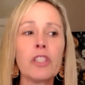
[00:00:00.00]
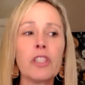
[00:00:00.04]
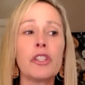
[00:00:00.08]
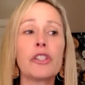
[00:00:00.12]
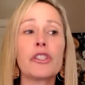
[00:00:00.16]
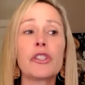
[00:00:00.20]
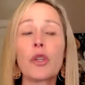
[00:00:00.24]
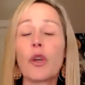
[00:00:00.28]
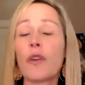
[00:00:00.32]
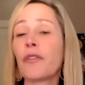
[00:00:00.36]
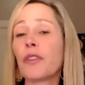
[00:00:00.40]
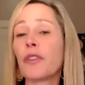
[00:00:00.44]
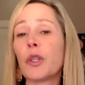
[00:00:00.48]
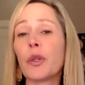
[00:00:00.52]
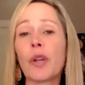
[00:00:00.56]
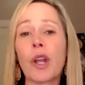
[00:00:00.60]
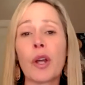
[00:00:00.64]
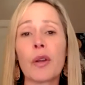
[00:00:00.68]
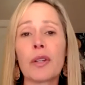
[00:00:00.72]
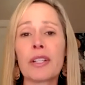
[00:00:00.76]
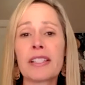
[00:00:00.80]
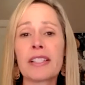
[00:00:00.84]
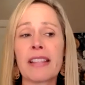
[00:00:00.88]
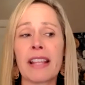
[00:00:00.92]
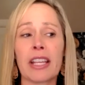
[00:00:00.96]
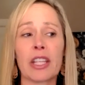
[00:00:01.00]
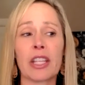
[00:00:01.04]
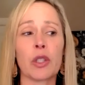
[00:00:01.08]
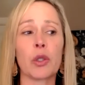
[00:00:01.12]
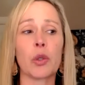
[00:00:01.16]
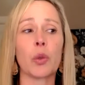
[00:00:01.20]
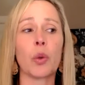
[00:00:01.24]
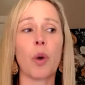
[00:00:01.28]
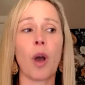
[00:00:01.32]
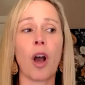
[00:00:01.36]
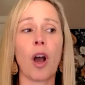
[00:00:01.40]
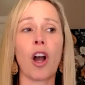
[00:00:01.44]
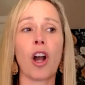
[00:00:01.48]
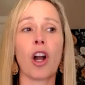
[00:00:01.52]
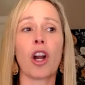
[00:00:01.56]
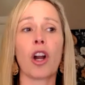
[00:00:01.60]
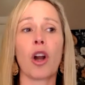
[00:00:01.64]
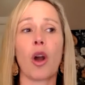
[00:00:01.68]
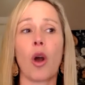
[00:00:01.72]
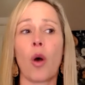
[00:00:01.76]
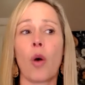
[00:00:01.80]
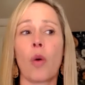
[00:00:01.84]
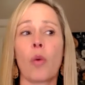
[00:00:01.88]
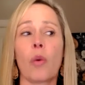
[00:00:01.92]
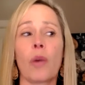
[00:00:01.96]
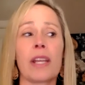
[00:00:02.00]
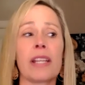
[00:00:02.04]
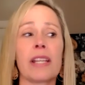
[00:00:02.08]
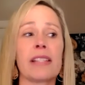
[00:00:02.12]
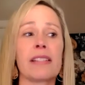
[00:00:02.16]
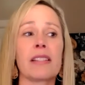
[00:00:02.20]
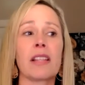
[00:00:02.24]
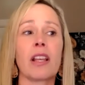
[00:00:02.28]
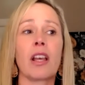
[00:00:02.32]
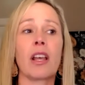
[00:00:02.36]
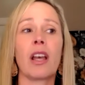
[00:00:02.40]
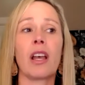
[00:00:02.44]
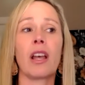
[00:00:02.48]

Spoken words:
So if you notice that you are always